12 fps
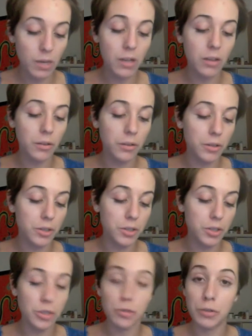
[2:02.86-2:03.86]
color is
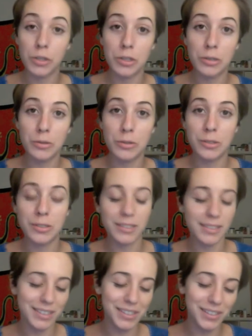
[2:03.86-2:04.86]
in translucent.
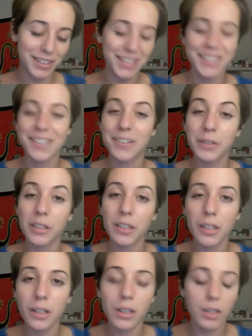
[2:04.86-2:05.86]
Actually, that's not
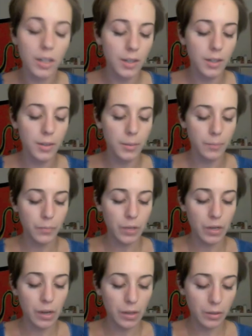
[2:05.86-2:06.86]
really
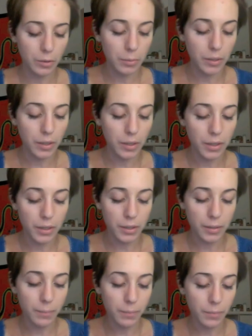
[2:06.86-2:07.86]
color, but
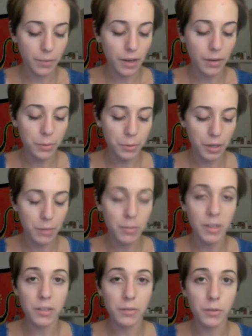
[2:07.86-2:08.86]
I would
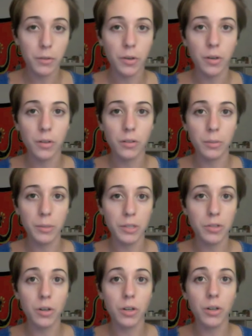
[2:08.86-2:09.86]
recommend that if you're a little bit
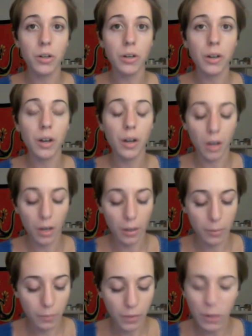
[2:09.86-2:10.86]
darker,
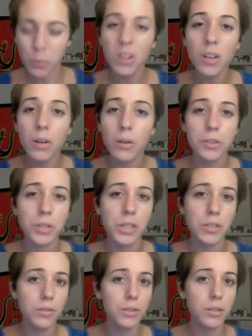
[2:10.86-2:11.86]
I wouldn't go with
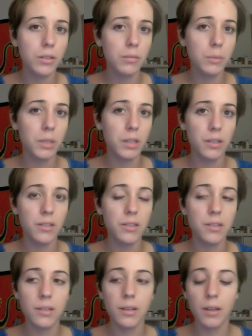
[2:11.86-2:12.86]
translucent
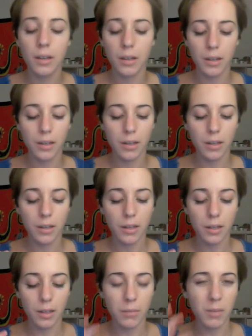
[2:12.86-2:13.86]
because
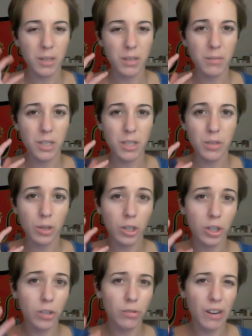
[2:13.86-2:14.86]
it might make you look
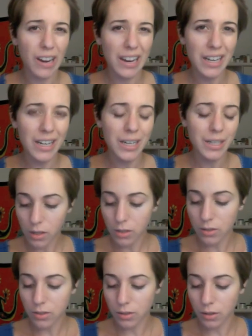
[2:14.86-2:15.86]
gray.
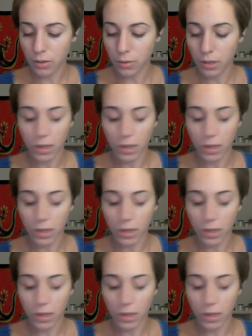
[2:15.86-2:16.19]
So